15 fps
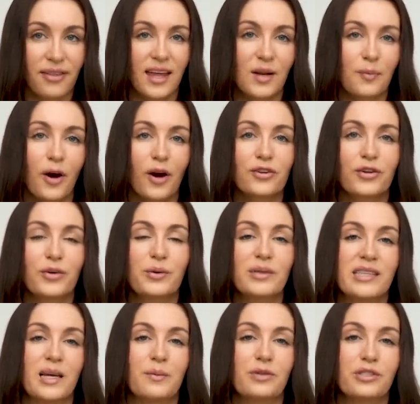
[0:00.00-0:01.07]
and a partner who is
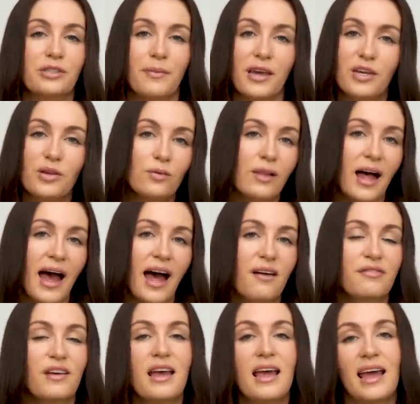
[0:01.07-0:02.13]
able to make you laugh